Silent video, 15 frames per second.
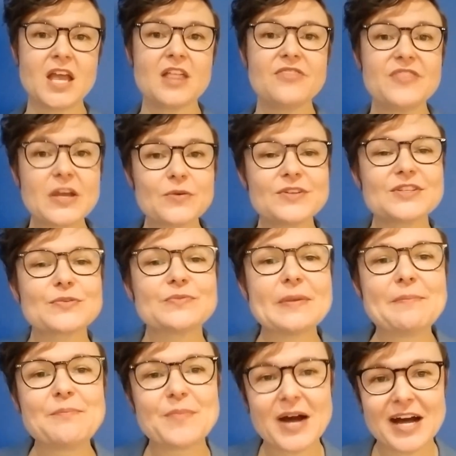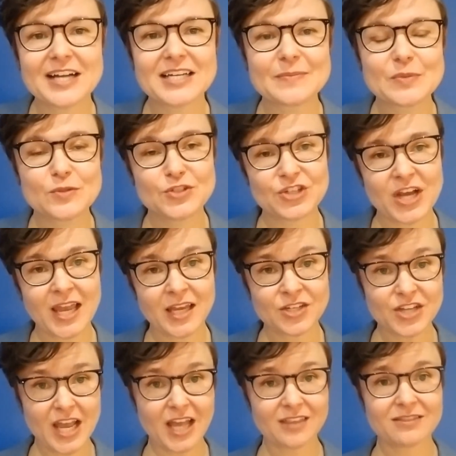There is a remarkable
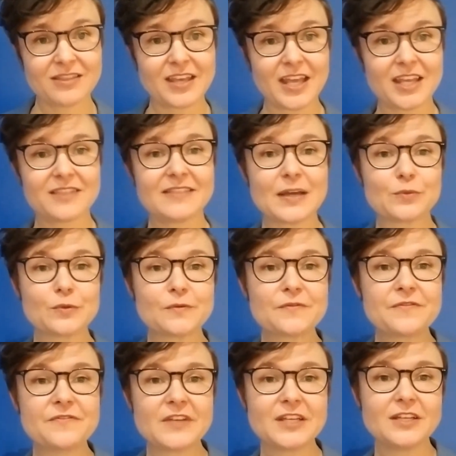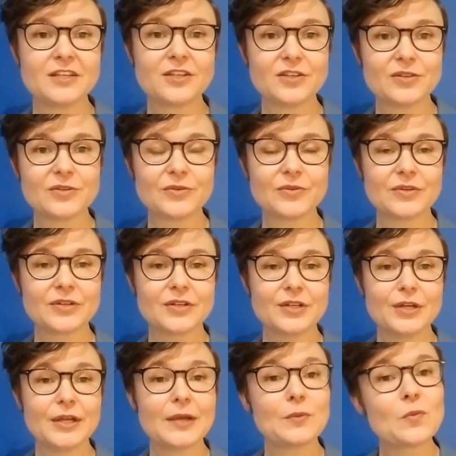change out there that will fit you,
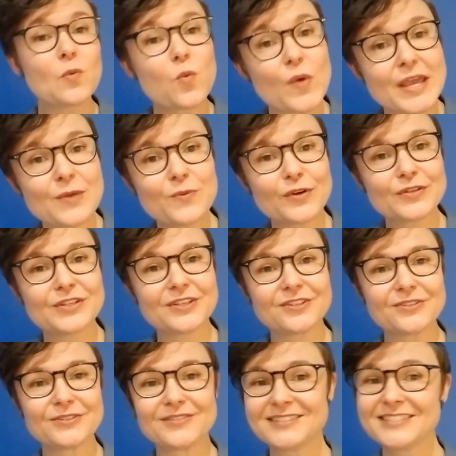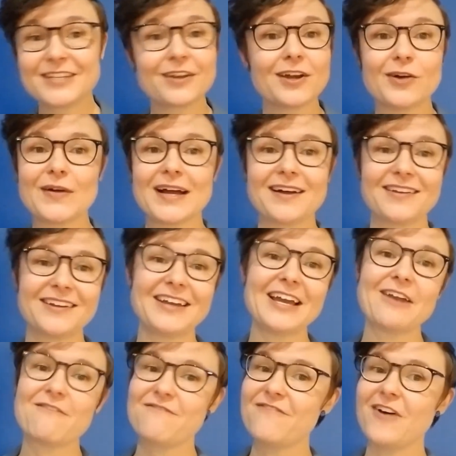and we want you to go out
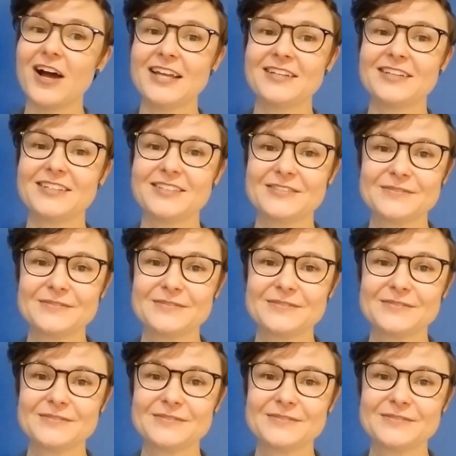and find it.